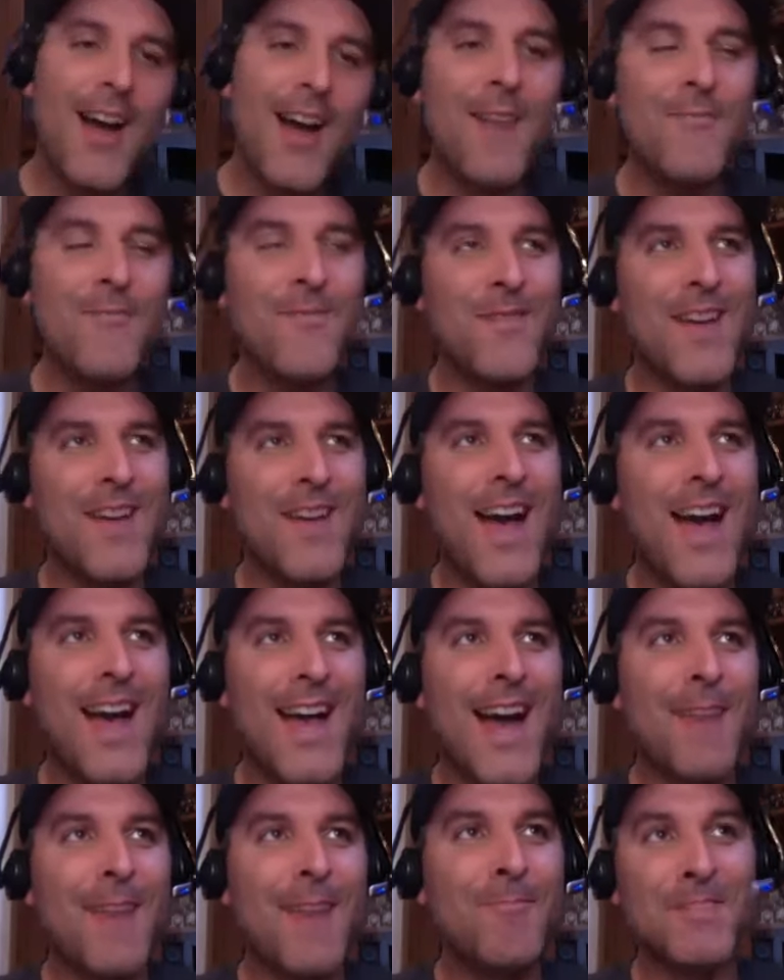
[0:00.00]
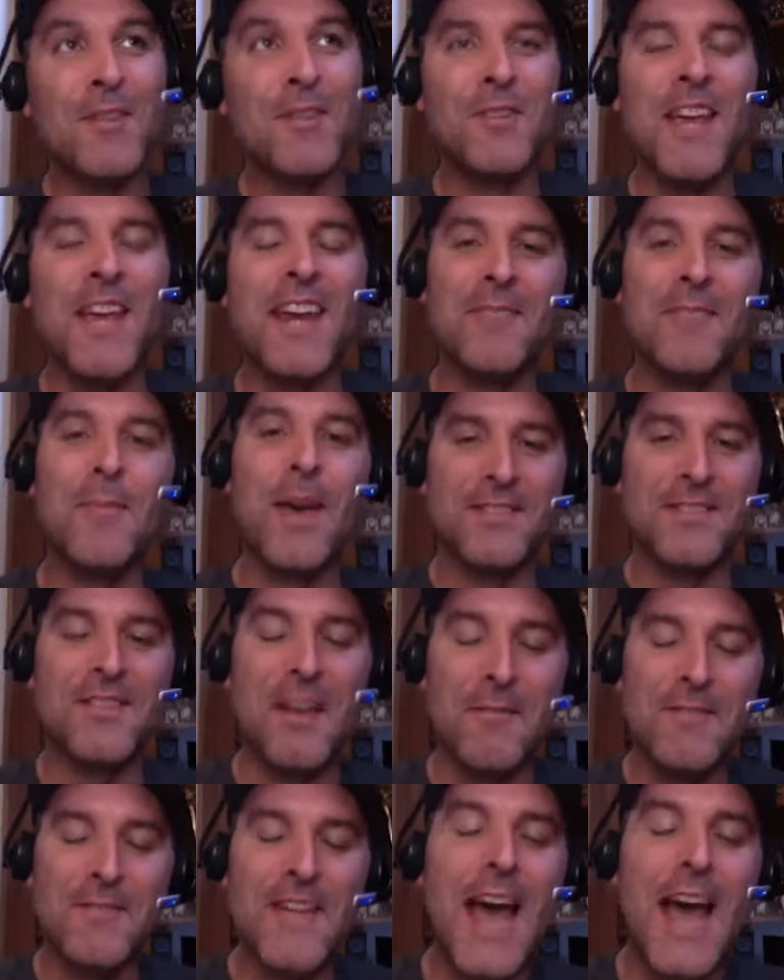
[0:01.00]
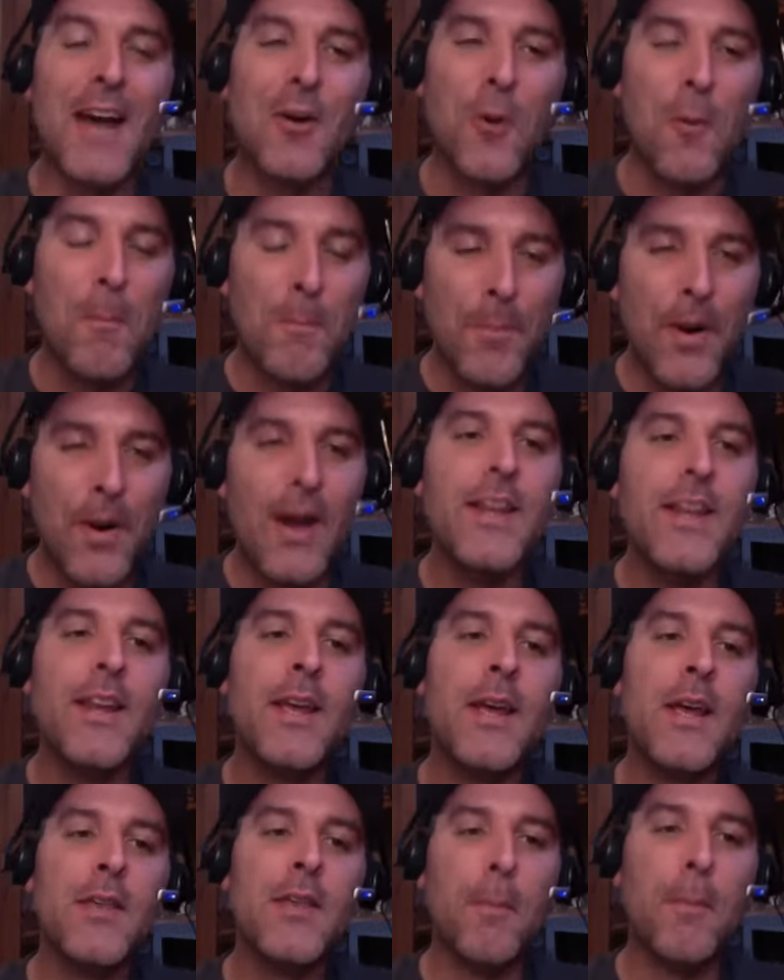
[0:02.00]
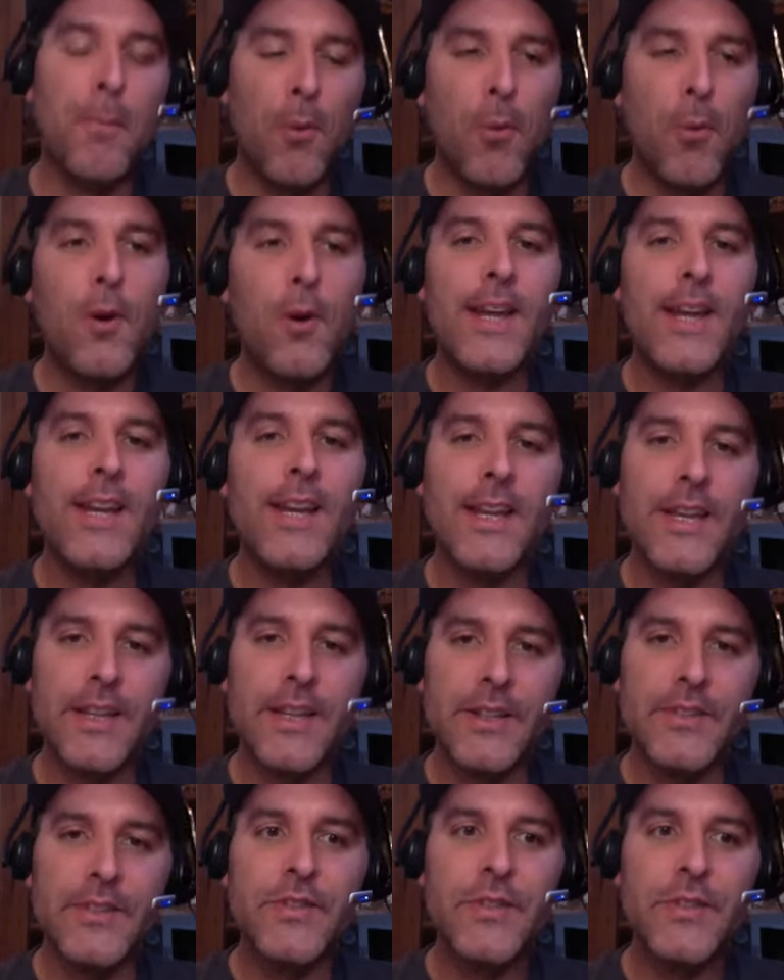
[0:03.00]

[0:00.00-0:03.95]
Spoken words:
I'm still taking the best left tackle, but the point is,